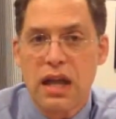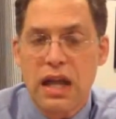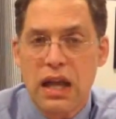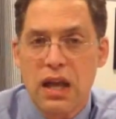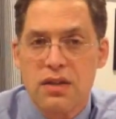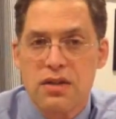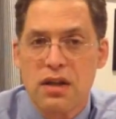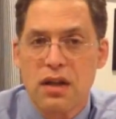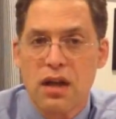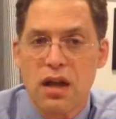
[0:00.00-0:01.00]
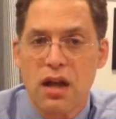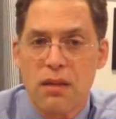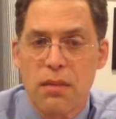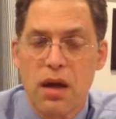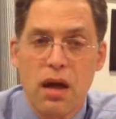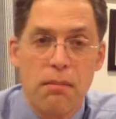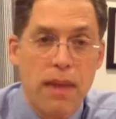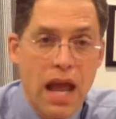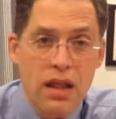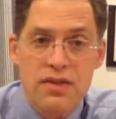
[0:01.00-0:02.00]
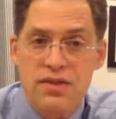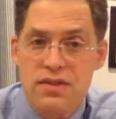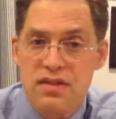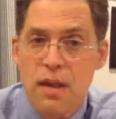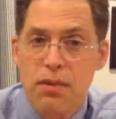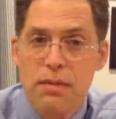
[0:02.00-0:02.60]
and a balanced